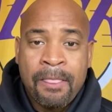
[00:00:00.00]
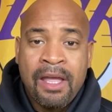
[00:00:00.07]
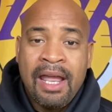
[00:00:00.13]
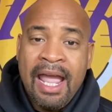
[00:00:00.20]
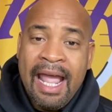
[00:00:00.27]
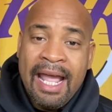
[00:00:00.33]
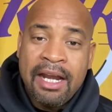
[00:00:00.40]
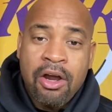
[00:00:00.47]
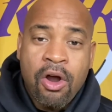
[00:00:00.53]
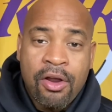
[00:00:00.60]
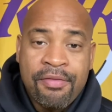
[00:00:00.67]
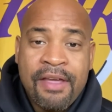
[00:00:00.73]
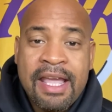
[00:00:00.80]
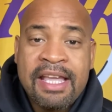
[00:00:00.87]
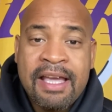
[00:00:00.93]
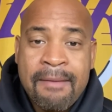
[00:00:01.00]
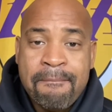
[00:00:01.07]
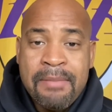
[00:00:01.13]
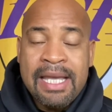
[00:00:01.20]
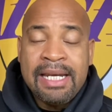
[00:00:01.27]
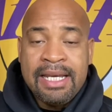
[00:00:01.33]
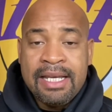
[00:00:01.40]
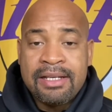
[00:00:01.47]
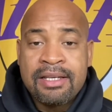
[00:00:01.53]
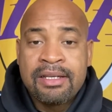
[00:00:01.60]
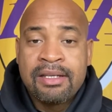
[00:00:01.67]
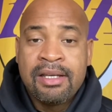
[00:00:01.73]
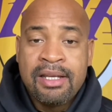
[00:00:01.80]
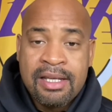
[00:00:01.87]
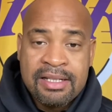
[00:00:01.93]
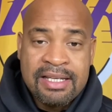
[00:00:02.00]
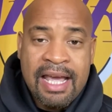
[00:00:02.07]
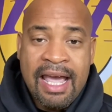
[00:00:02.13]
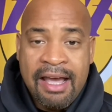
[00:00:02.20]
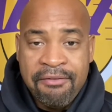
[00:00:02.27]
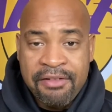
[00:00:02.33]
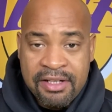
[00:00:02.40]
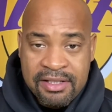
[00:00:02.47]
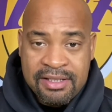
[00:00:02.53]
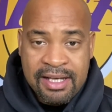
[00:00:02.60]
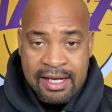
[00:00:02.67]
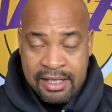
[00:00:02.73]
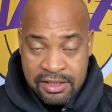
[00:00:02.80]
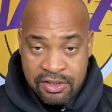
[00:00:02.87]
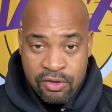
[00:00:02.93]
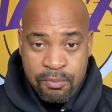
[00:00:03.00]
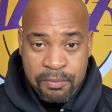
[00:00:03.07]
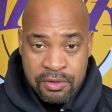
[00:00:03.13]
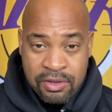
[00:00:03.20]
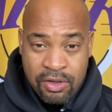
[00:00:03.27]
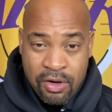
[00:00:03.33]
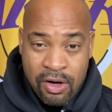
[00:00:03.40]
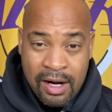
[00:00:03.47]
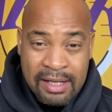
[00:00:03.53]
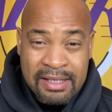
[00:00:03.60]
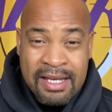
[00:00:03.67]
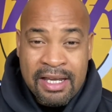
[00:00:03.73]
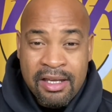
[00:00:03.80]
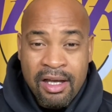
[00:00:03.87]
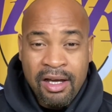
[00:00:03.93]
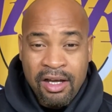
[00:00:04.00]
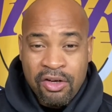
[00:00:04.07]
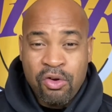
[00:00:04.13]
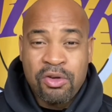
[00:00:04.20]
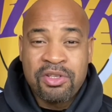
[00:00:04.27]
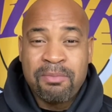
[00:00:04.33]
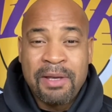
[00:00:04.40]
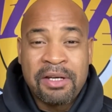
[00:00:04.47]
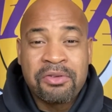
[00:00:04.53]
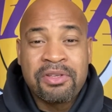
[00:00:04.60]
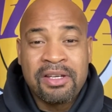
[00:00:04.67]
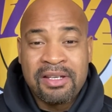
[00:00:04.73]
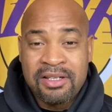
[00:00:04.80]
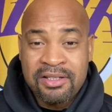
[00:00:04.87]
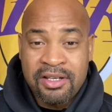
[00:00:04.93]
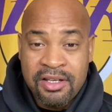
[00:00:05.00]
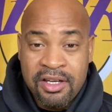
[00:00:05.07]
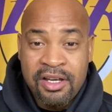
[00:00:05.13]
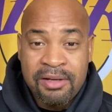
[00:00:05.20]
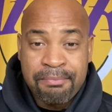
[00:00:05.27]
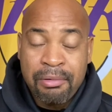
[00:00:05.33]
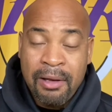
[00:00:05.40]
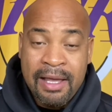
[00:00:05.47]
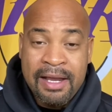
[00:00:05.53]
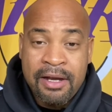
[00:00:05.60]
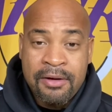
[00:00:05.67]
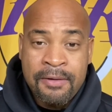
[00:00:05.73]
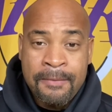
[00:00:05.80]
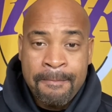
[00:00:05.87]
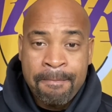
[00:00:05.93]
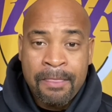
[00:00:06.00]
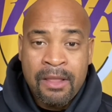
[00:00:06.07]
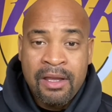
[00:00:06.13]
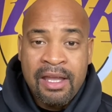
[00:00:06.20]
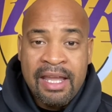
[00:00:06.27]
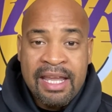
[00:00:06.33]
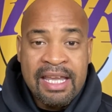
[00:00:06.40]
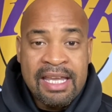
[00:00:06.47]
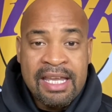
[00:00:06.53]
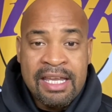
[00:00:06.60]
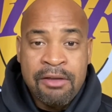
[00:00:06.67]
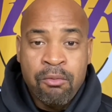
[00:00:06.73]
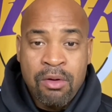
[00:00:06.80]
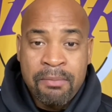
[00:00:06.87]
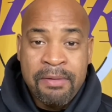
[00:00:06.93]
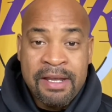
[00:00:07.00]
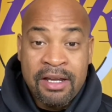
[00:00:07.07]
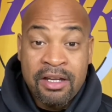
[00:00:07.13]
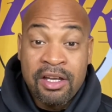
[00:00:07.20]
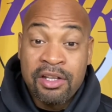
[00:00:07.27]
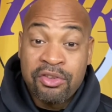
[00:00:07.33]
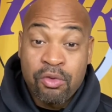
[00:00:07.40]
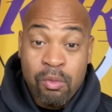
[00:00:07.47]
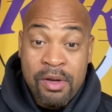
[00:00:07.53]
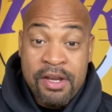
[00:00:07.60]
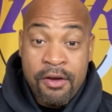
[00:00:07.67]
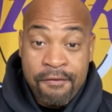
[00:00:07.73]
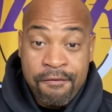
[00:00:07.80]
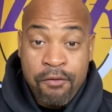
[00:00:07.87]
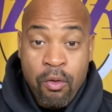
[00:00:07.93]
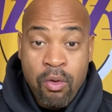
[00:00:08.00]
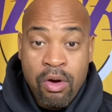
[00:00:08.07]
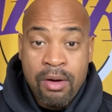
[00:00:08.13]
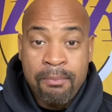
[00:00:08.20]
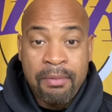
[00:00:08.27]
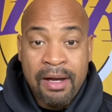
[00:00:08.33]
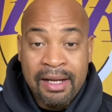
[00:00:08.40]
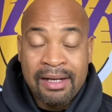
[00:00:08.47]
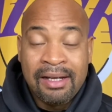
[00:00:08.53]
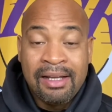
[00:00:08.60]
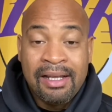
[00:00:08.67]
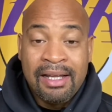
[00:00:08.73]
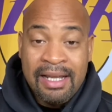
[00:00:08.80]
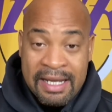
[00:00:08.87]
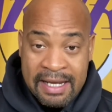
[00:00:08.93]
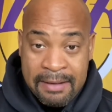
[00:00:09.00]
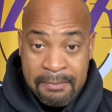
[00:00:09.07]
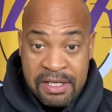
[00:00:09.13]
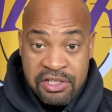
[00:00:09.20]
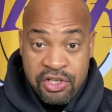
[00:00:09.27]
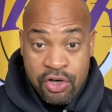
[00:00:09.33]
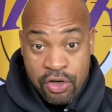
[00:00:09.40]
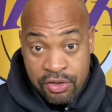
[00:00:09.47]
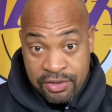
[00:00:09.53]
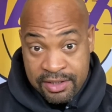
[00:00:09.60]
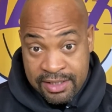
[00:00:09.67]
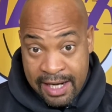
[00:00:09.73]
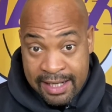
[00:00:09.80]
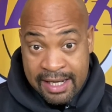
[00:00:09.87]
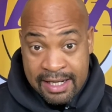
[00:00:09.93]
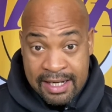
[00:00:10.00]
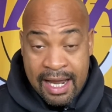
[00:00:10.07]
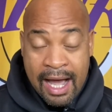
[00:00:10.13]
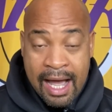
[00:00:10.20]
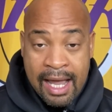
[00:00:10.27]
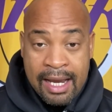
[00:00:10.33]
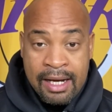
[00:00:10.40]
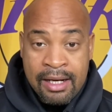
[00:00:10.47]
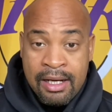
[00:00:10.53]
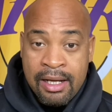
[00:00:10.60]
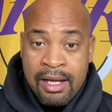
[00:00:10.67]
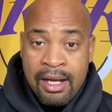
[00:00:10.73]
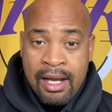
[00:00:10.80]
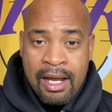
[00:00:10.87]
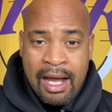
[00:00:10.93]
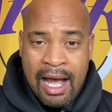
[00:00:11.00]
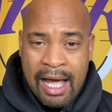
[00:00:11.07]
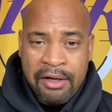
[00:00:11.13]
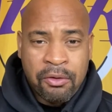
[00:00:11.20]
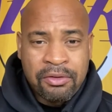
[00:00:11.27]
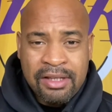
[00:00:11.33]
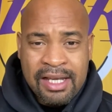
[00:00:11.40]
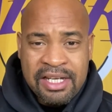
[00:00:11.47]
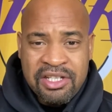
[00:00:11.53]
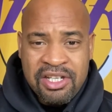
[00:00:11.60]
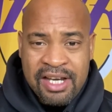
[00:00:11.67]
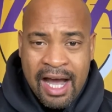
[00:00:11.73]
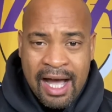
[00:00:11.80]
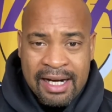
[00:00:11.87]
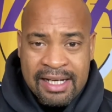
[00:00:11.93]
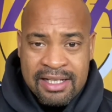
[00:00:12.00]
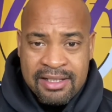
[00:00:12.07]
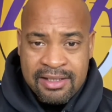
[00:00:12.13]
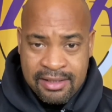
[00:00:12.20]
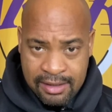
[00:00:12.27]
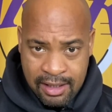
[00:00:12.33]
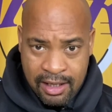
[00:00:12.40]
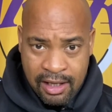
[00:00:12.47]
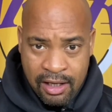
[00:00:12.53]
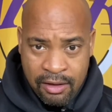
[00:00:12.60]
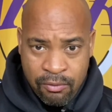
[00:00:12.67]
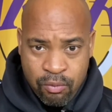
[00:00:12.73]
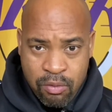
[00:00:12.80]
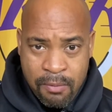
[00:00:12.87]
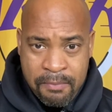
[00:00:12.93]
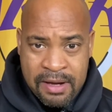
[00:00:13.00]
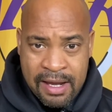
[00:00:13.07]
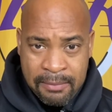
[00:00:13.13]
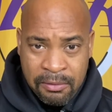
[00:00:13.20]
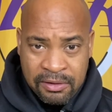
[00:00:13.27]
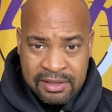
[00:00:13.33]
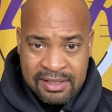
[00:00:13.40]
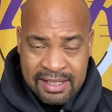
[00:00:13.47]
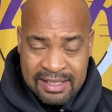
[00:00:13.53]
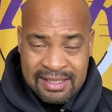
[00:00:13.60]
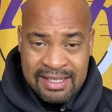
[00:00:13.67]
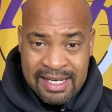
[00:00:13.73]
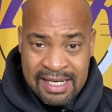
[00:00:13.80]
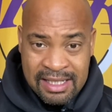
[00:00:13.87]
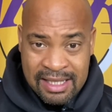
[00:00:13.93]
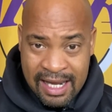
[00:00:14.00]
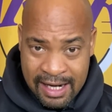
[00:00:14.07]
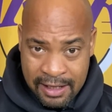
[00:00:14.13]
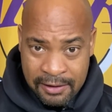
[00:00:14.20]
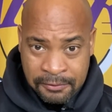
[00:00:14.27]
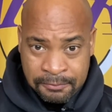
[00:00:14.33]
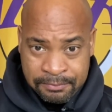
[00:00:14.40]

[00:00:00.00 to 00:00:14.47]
And are they committed to having a second superstar. I think Chris Middleton is a good player. He would be a good 3 or 4, but him as your second guy, I don't think Giannis will be able to succeed there.